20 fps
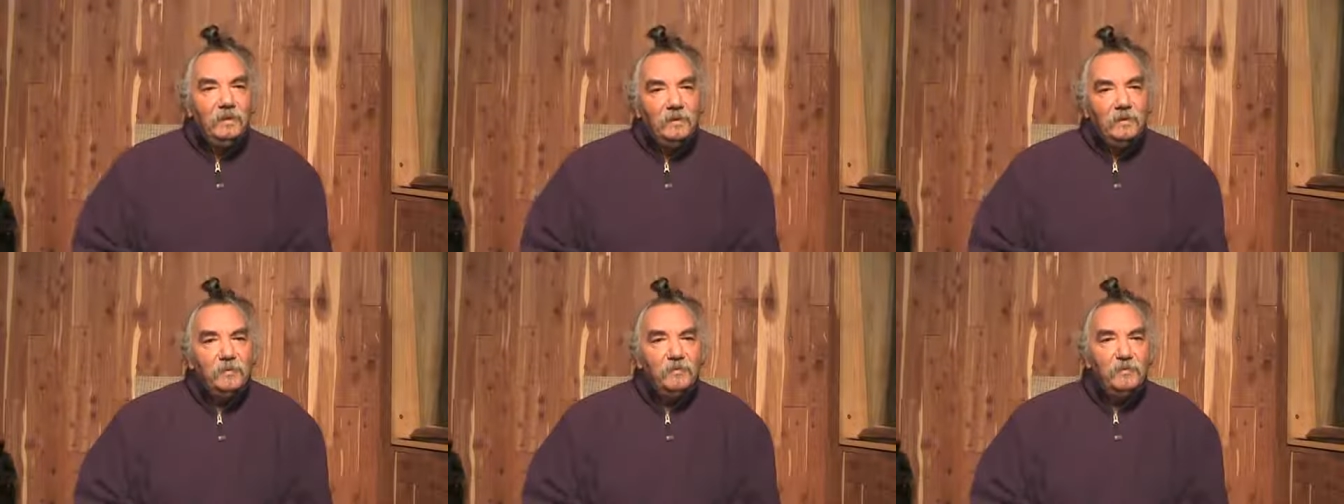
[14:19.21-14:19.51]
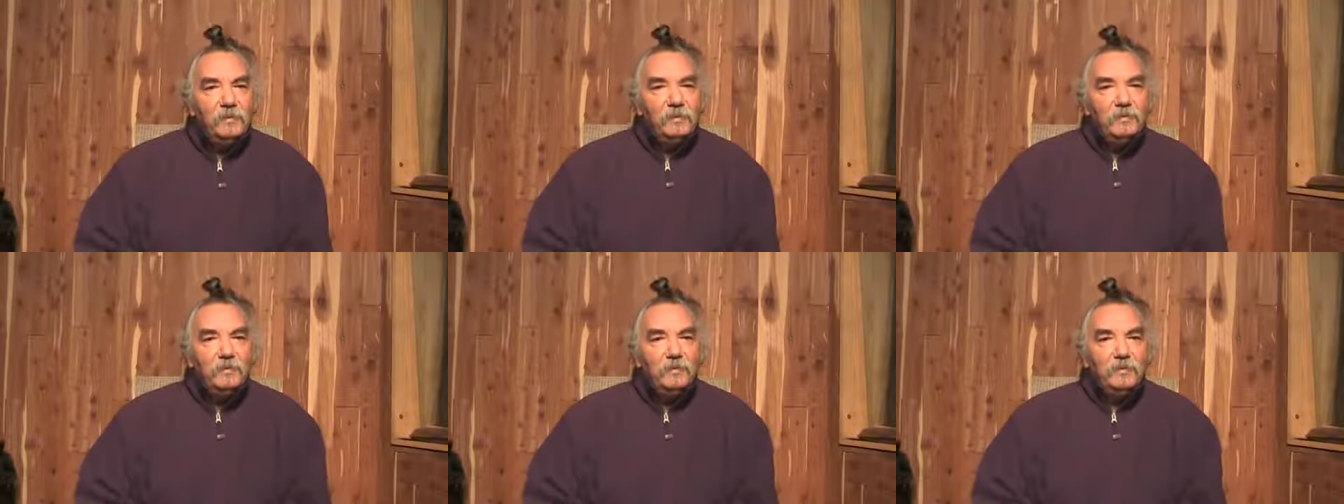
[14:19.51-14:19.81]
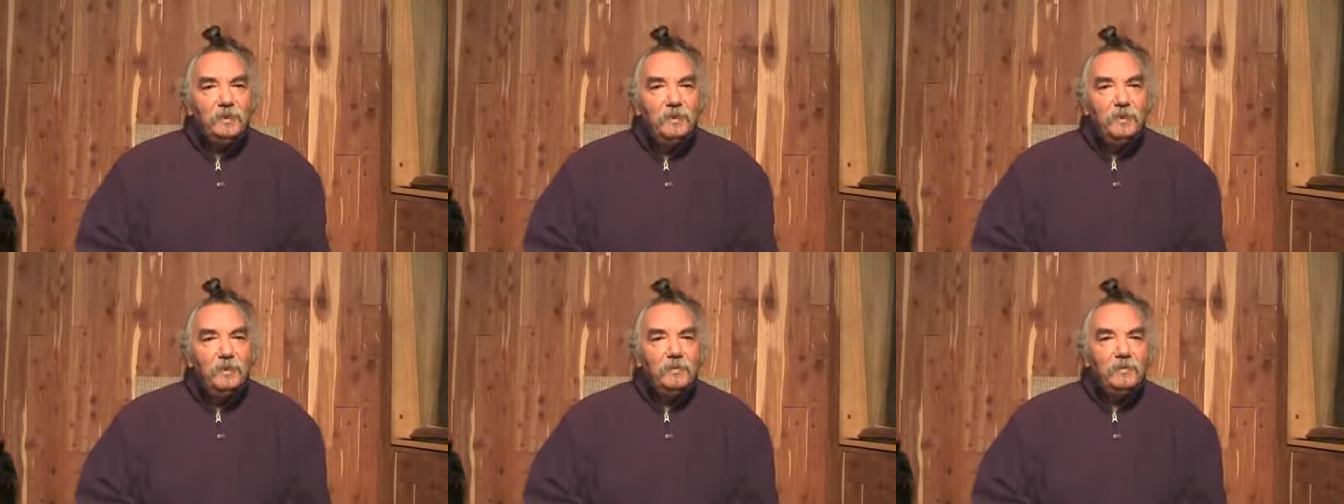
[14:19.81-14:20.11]
is put
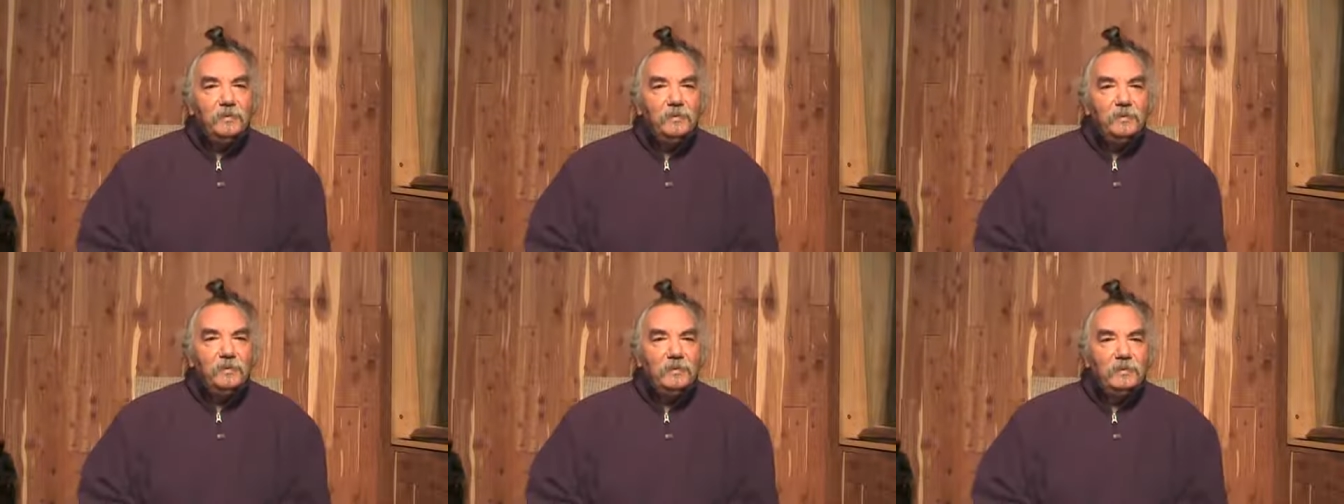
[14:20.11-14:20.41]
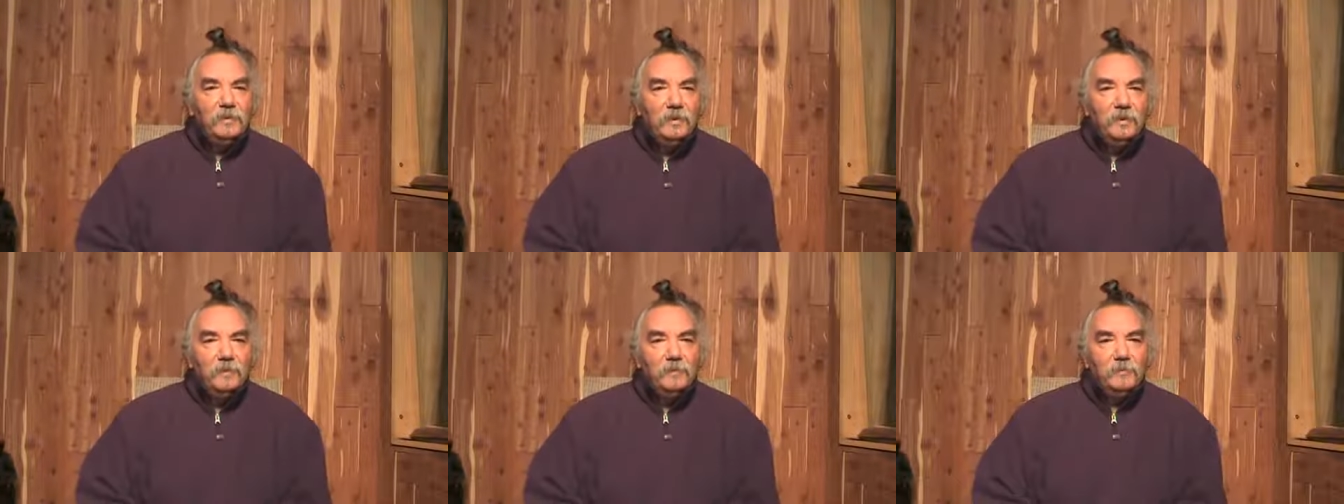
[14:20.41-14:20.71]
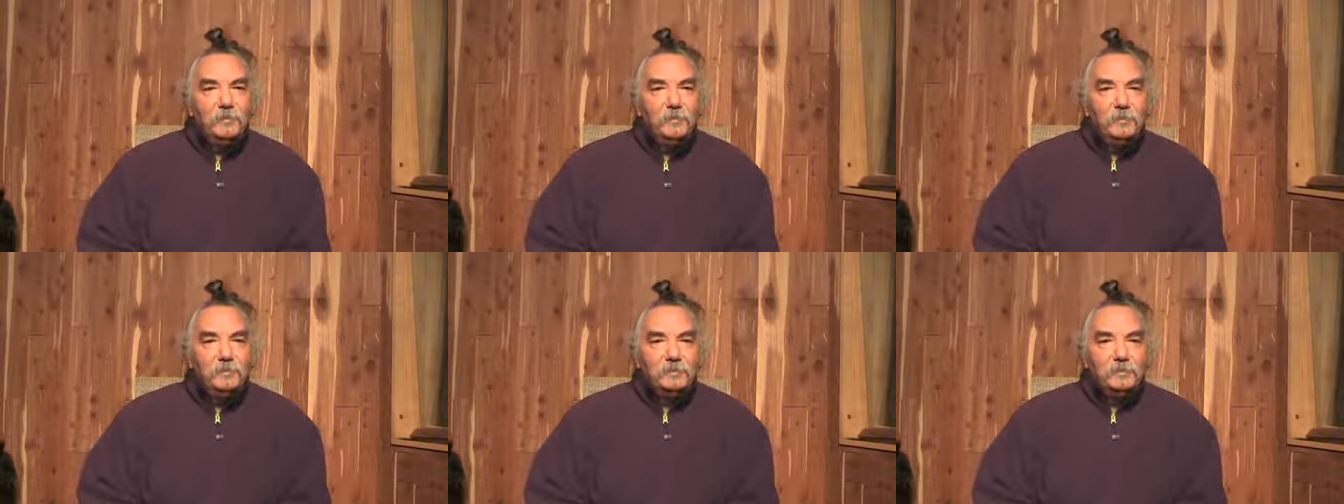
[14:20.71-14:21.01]
to higher use, higher
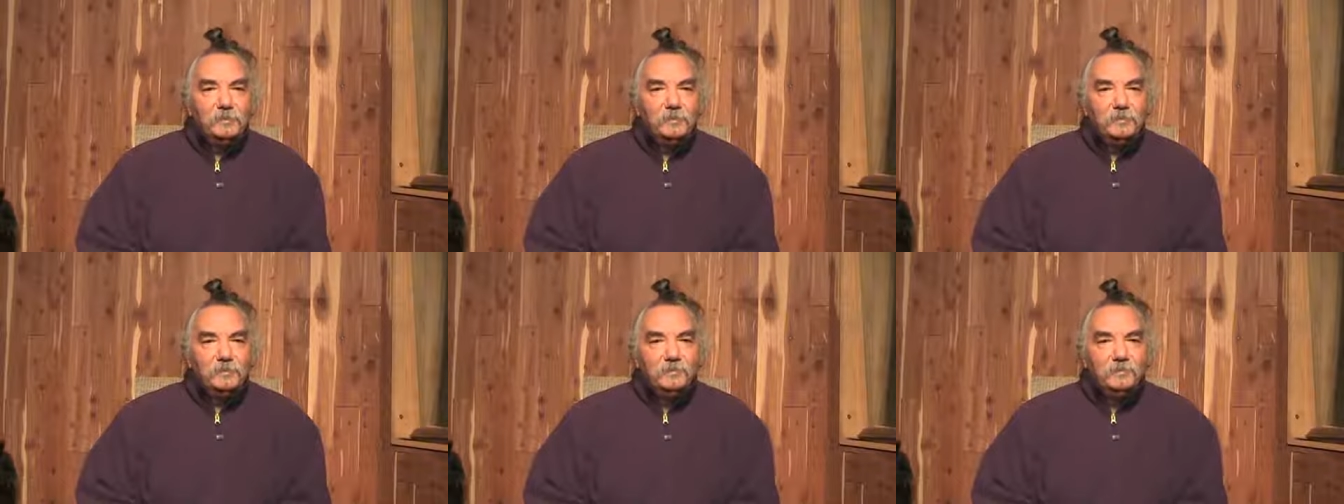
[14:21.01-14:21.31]
purpose.